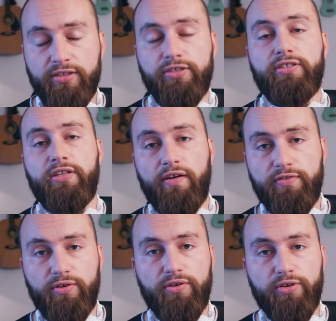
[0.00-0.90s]
So you still have
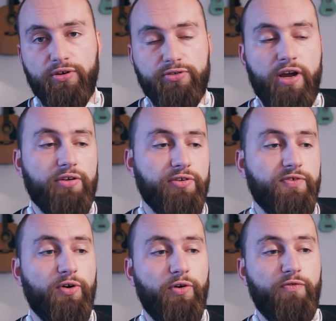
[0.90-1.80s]
to go the old route
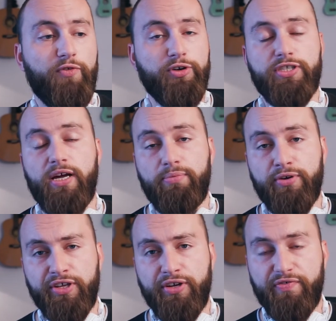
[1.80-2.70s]
of first
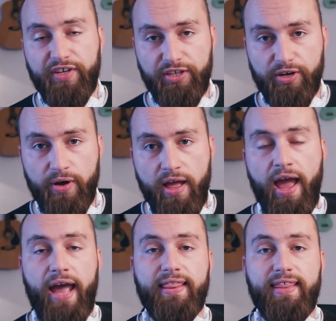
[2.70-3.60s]
uploading your video
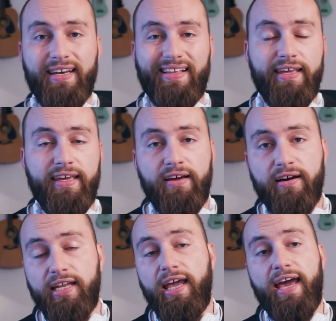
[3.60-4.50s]
and then clicking
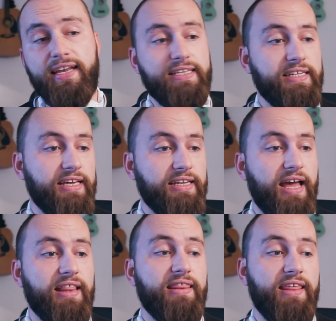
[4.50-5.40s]
on it, editing it,
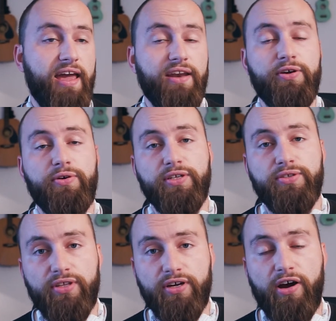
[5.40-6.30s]
and then going
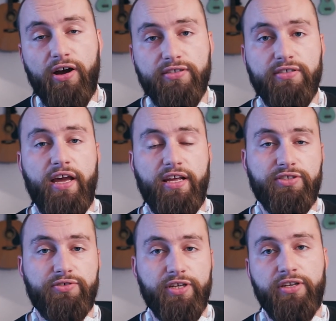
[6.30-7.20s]
to the cards and end
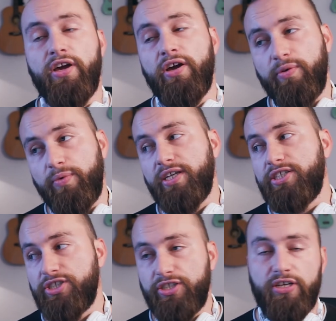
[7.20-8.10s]
screen,
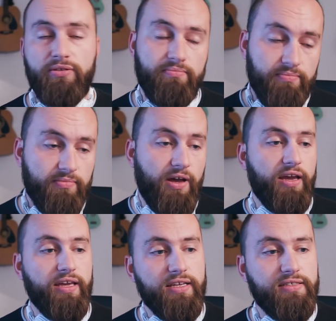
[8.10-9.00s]
which
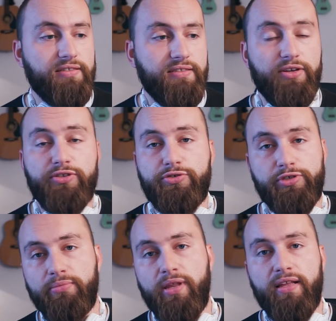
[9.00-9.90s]
I guess they'll
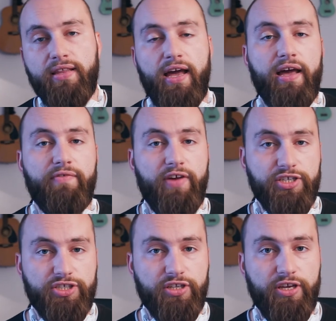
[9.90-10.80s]
streamline that
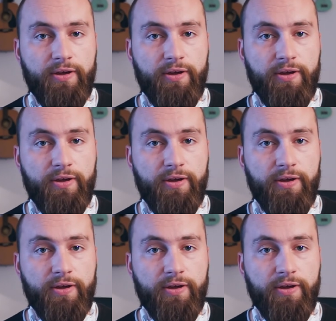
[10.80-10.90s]
eventually.